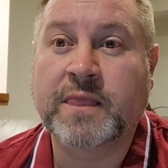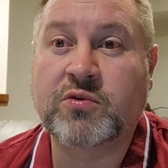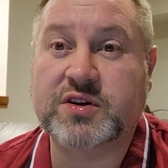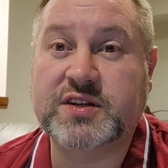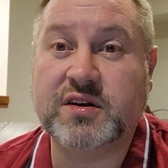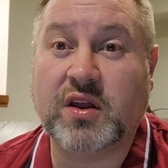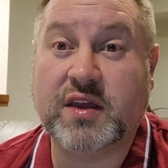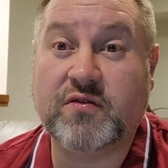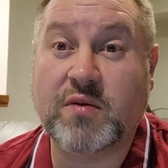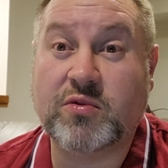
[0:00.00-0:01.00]
What does it look like
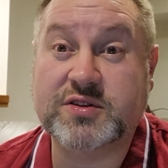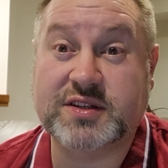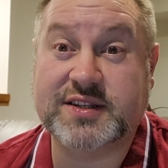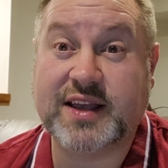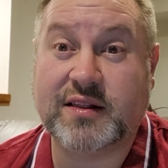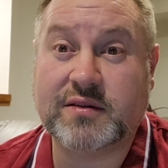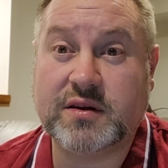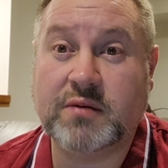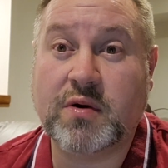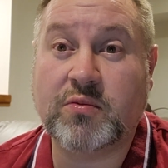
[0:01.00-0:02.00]
if one wants to sell
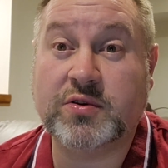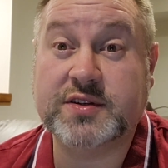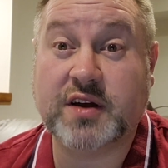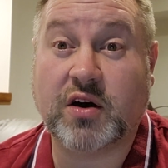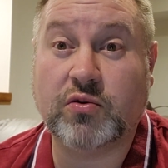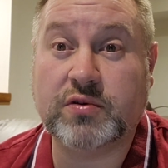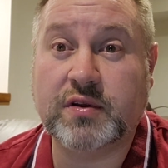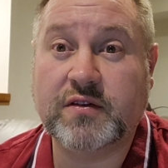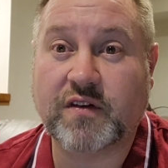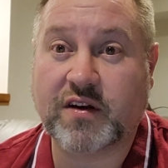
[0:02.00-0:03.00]
and one wants to hold,
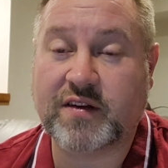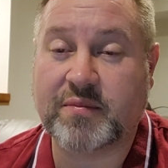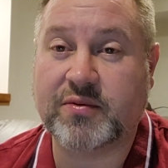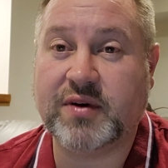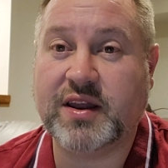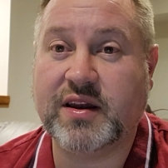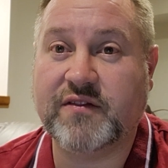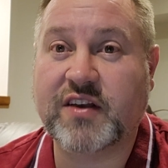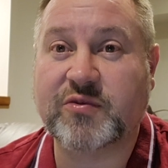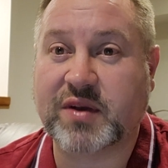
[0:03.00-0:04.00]
for example, in an
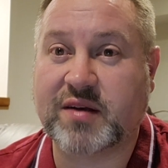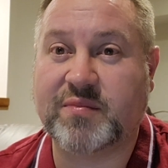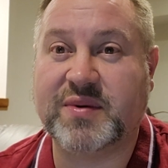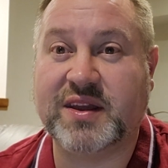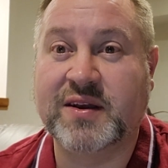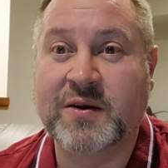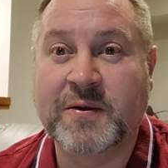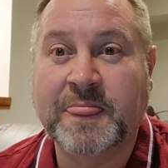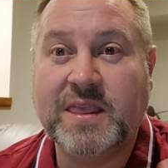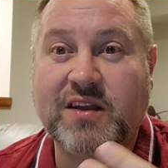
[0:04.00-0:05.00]
investment company?
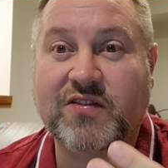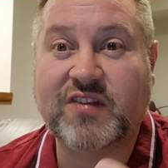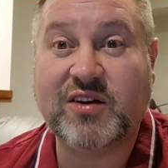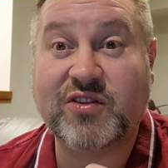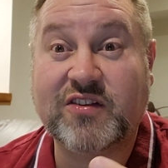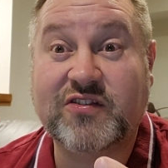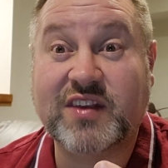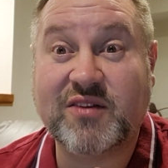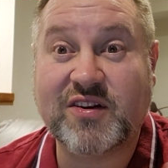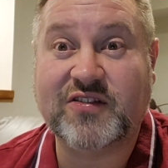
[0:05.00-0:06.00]
You can see all these
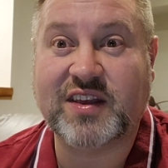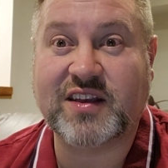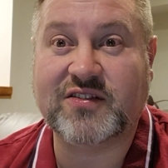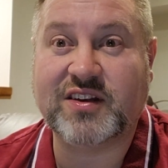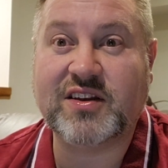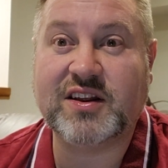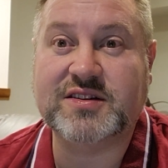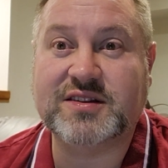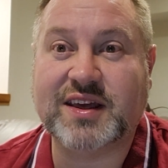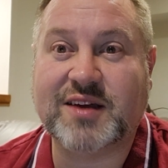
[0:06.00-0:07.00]
serious things that you need
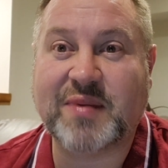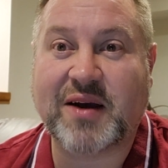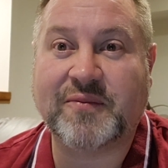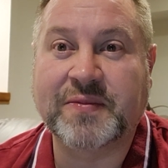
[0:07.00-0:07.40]
to think about.